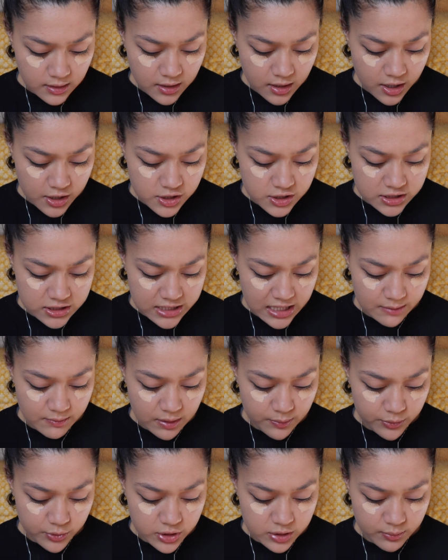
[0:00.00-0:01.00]
I just sat my
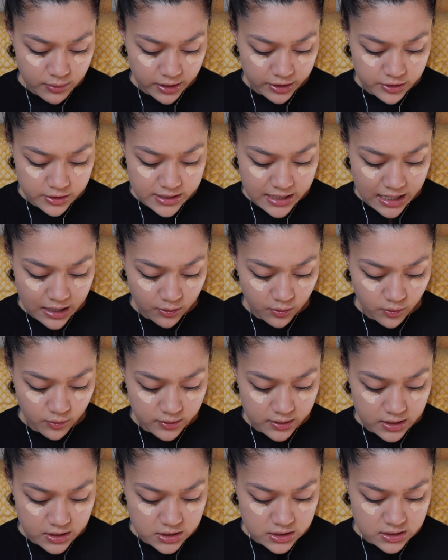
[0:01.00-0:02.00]
beauty blender down on
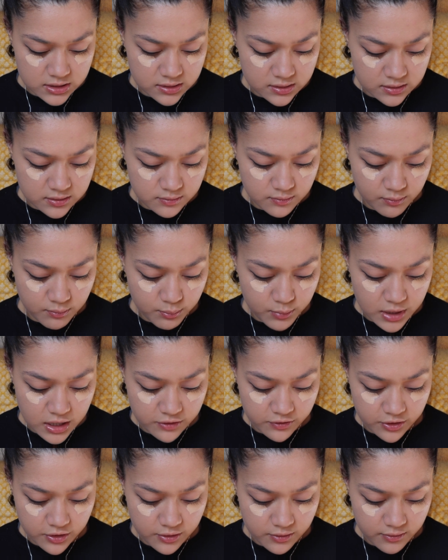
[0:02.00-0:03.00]
this
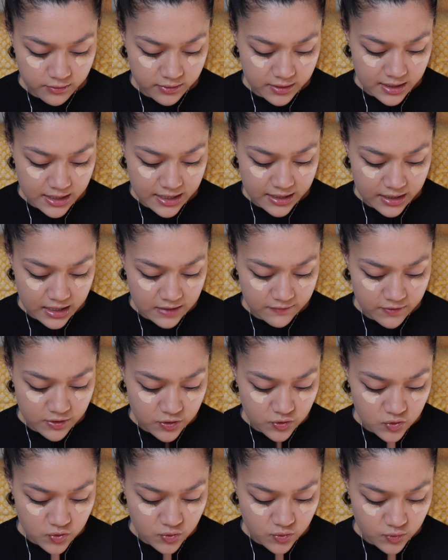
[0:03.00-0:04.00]
mirror that I never
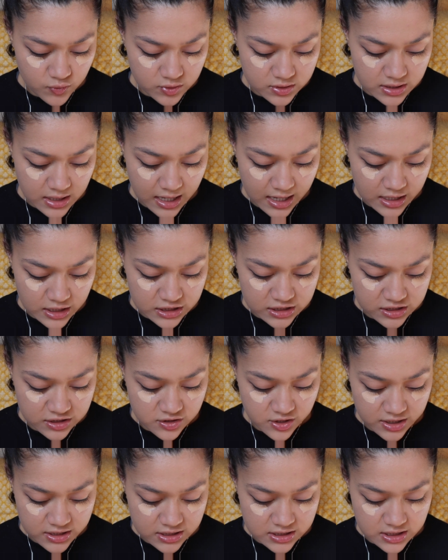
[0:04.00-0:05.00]
use, and it's
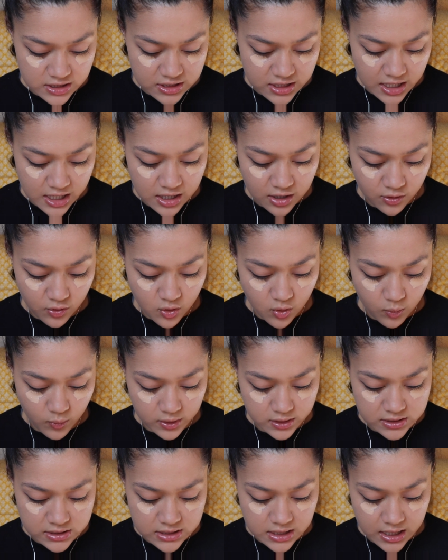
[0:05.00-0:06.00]
dusty as hell on
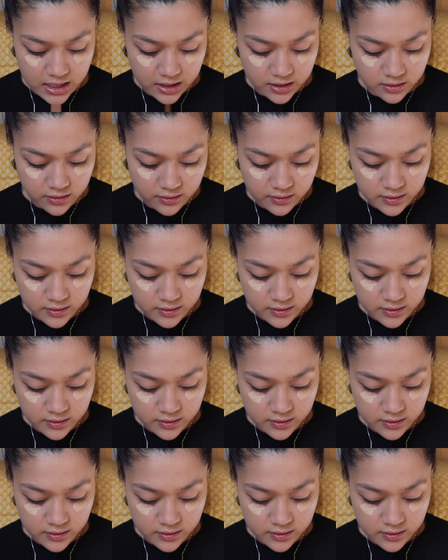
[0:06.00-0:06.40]
one side.